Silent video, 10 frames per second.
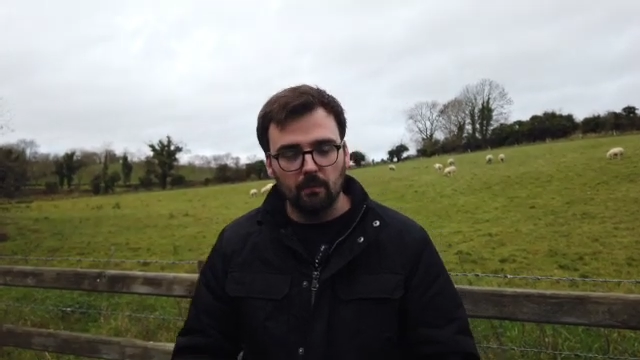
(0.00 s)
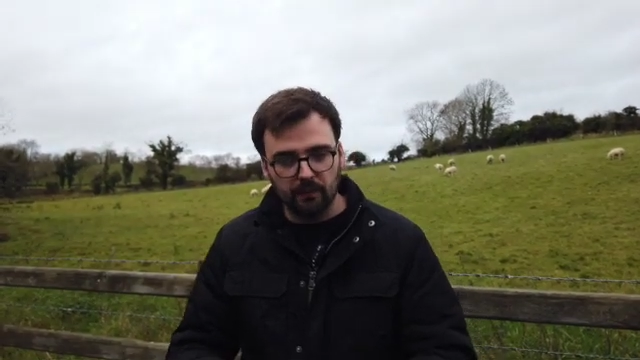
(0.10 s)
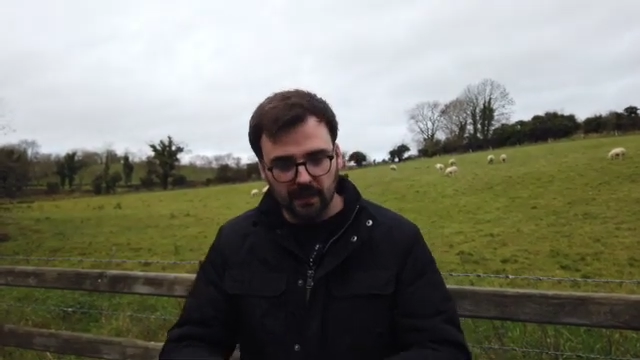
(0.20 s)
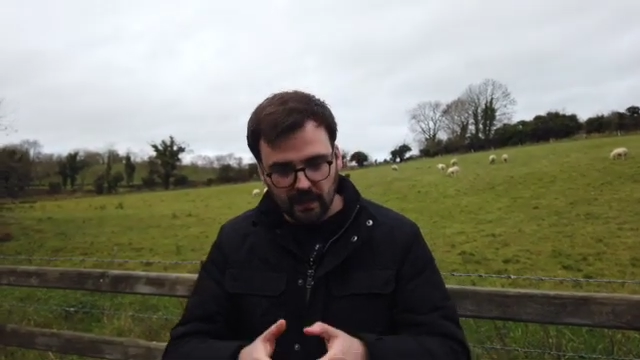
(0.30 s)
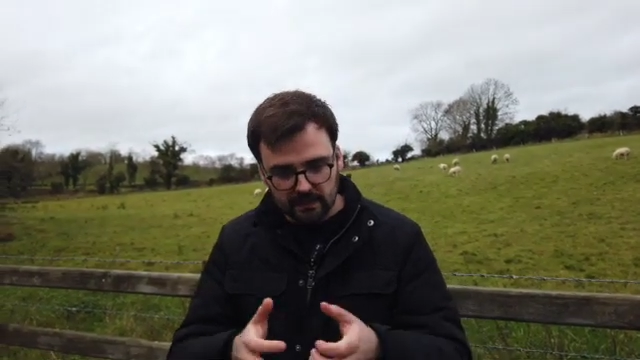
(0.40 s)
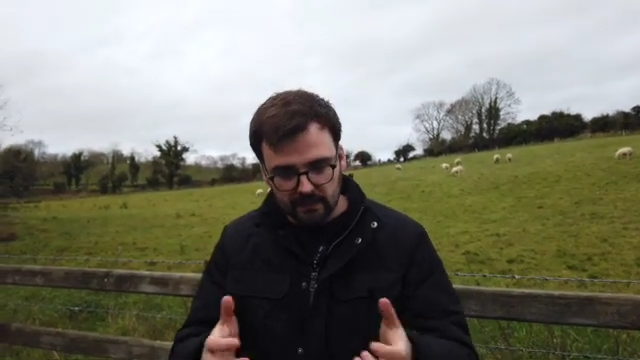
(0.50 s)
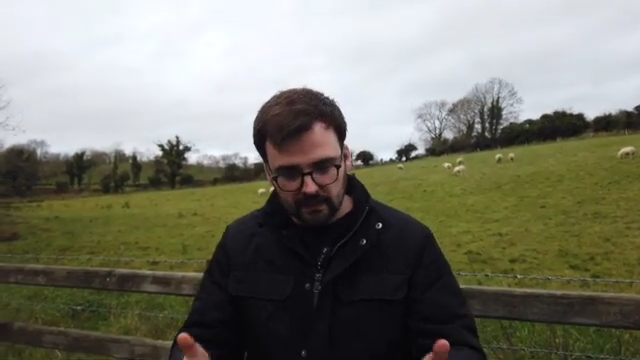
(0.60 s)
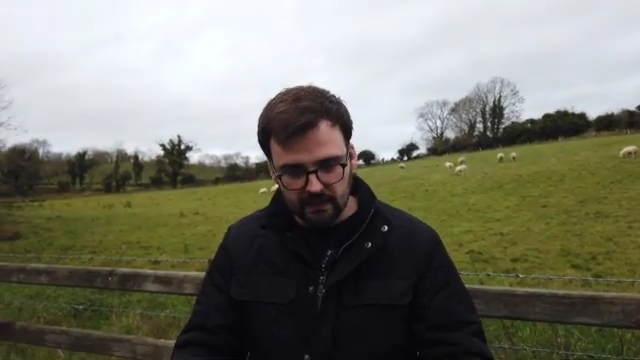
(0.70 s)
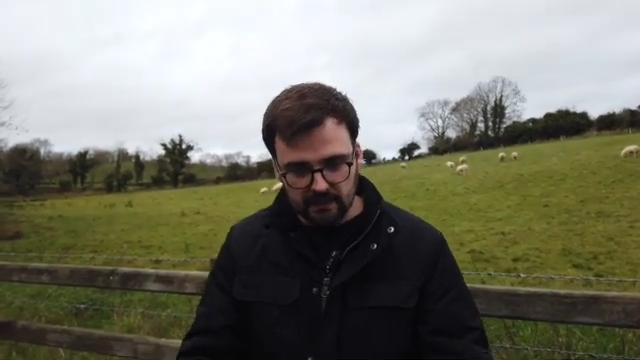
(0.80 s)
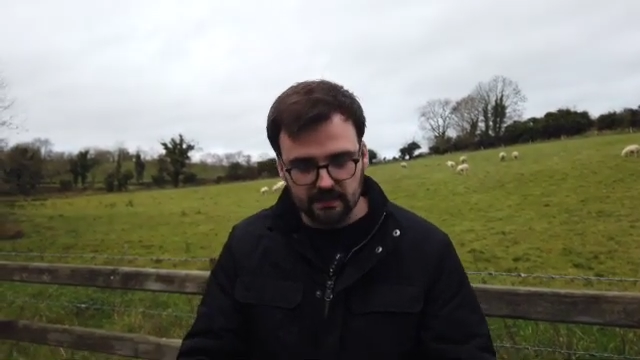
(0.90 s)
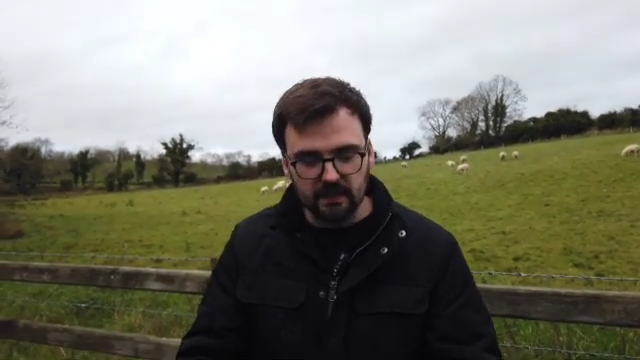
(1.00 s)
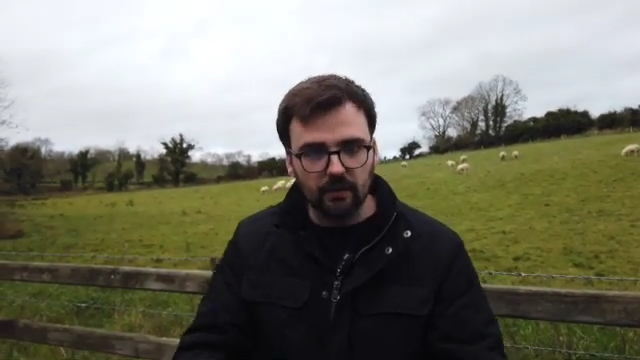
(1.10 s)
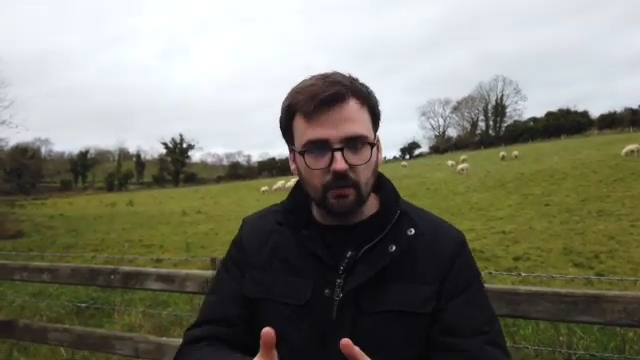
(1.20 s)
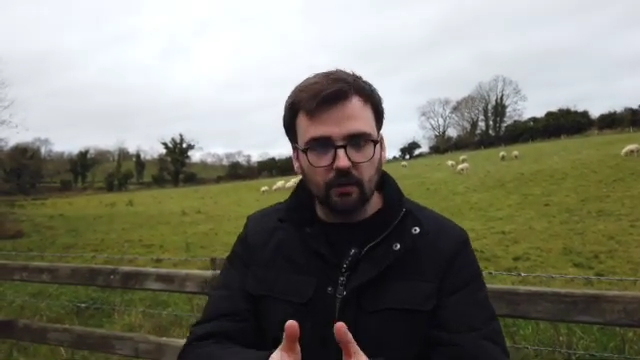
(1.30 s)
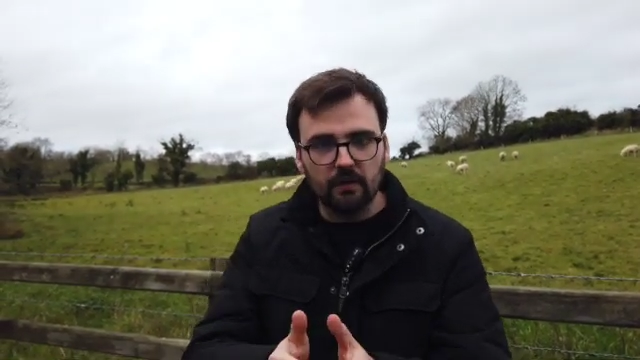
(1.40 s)
But the idea is
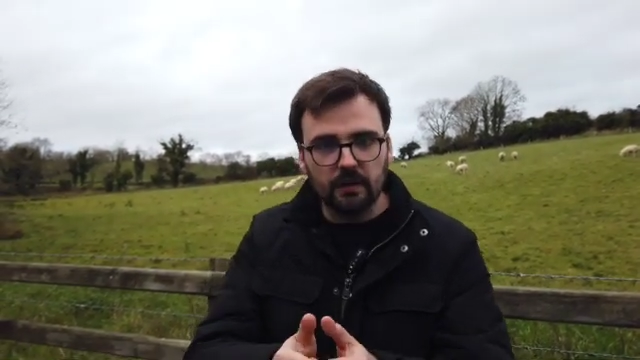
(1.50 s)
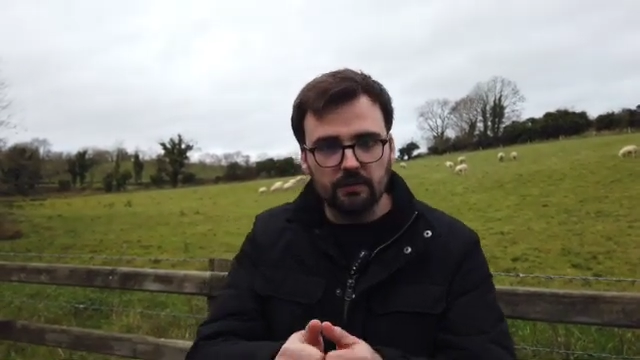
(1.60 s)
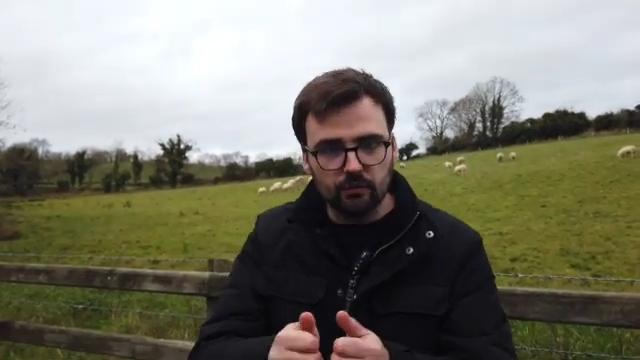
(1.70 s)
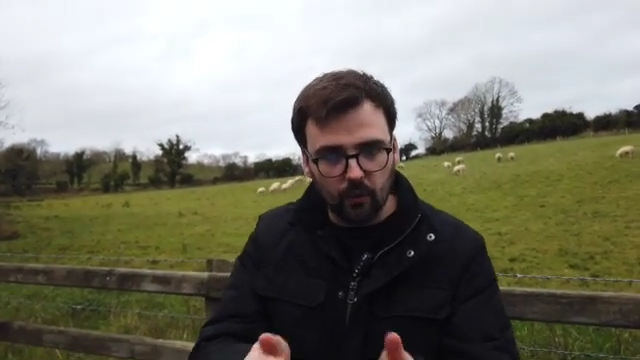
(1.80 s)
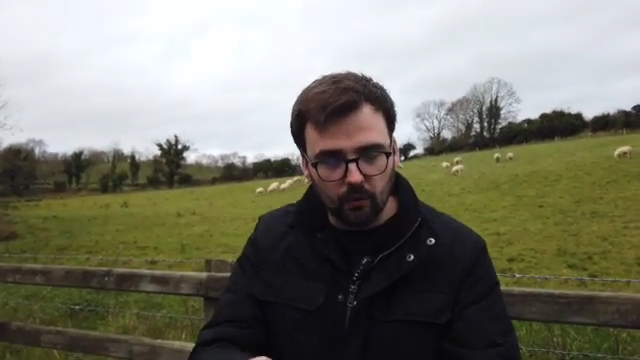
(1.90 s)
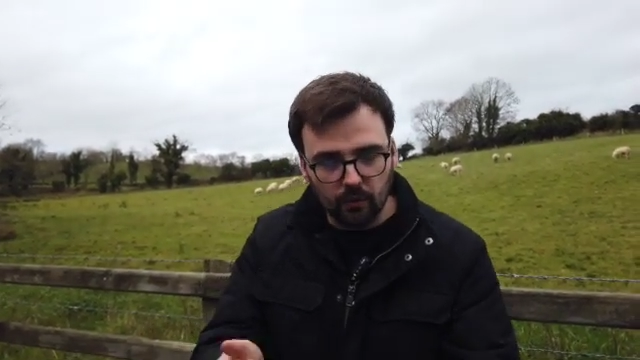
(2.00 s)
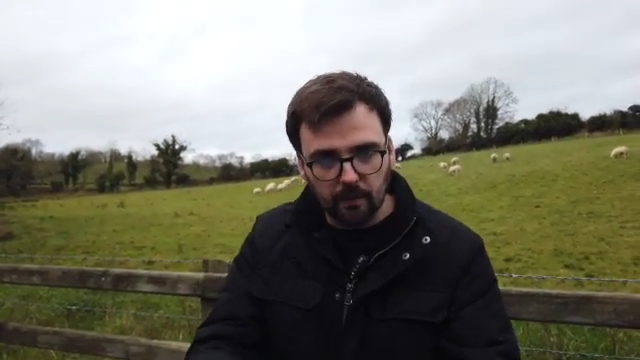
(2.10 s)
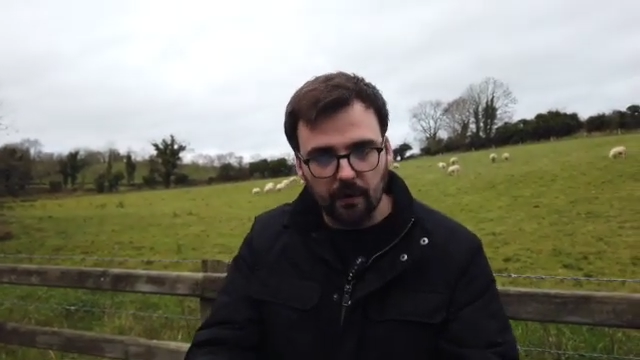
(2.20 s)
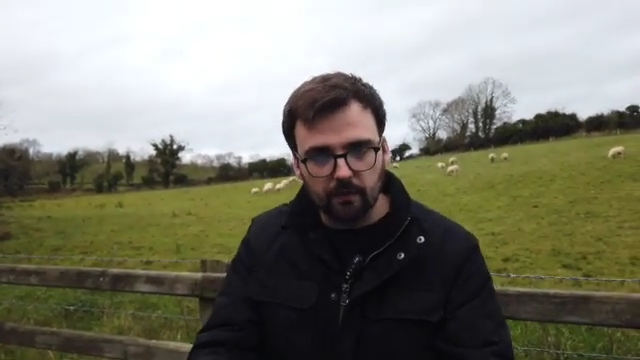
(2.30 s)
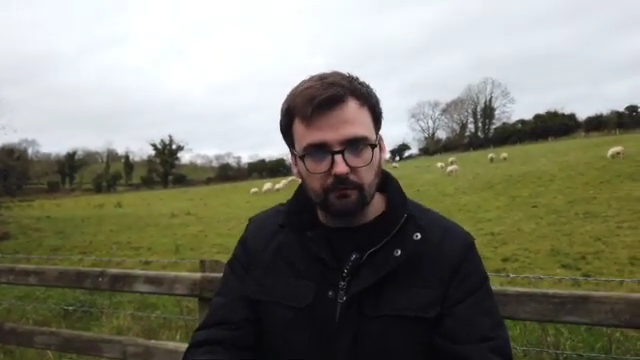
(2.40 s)
that God is torn apart